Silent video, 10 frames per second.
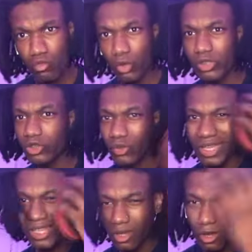When you do it
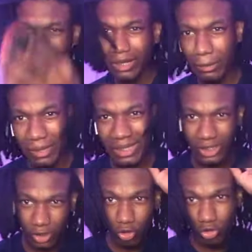hella hard, like make
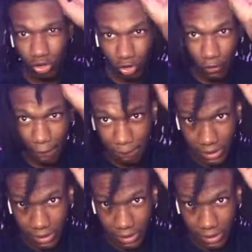it little,